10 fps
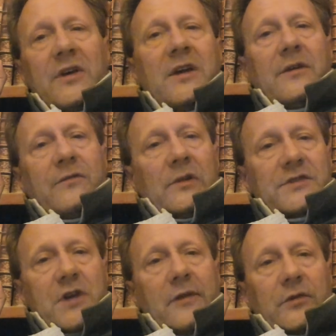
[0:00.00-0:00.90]

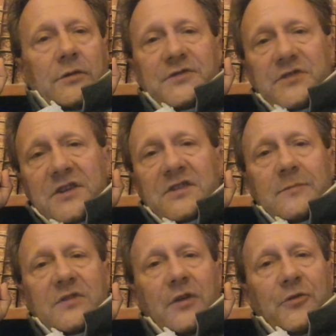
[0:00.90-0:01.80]
philosophical
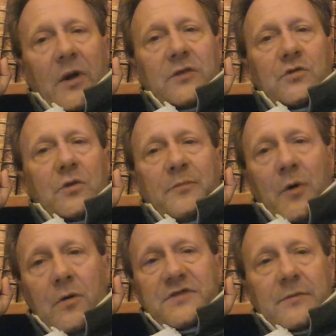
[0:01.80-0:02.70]
systems that threaten to
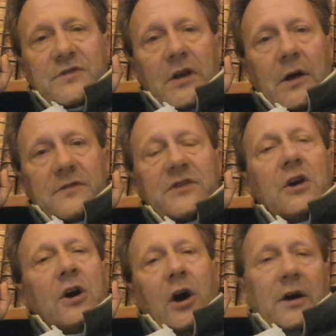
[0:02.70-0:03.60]
impose themselves
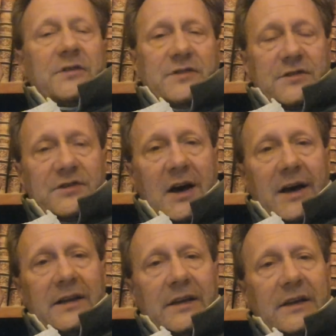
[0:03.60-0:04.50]
on
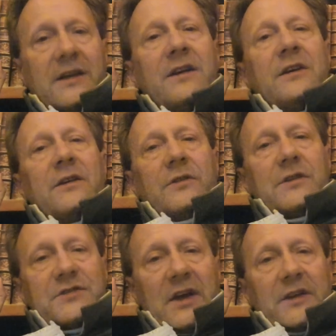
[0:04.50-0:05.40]
society.
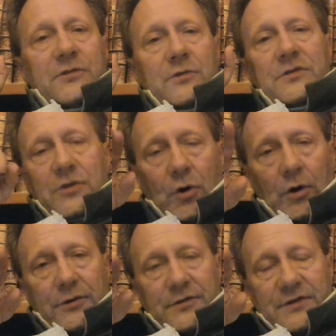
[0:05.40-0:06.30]
This answer is
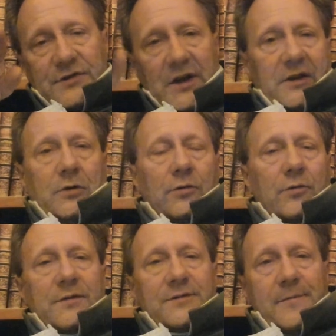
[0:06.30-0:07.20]
called
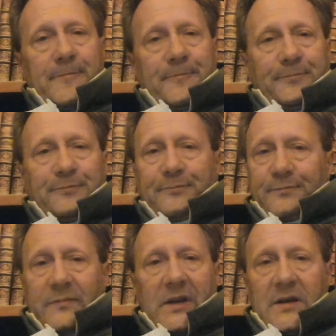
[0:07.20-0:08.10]
secularism.
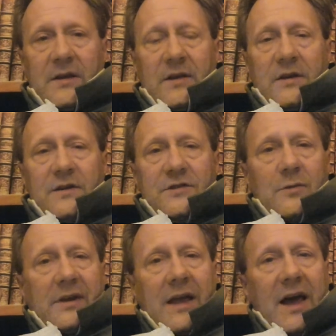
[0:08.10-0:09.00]
So
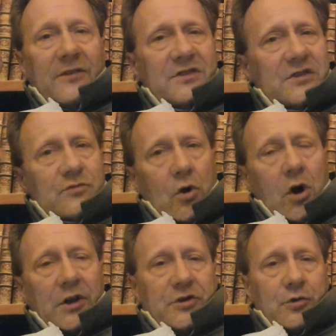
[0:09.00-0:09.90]
again, this is
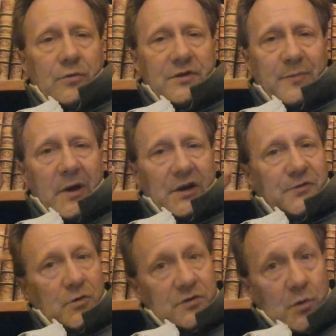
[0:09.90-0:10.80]
wrong in two respects.
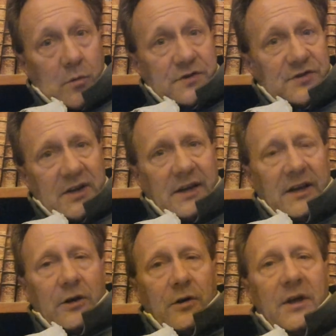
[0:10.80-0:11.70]
First, what we're seeing
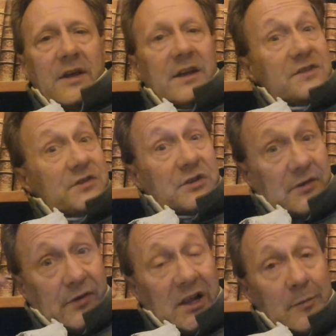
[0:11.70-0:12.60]
here is the
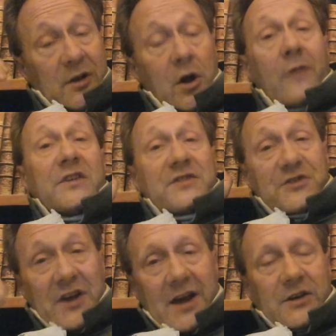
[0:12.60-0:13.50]
development of a
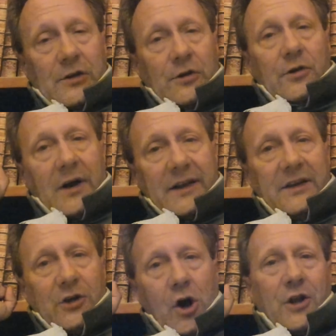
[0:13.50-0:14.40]
secular
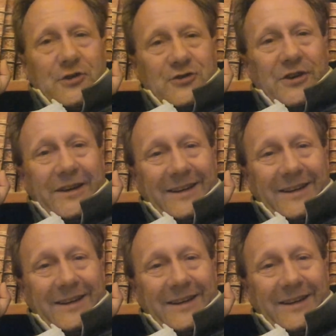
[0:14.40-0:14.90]
ideology,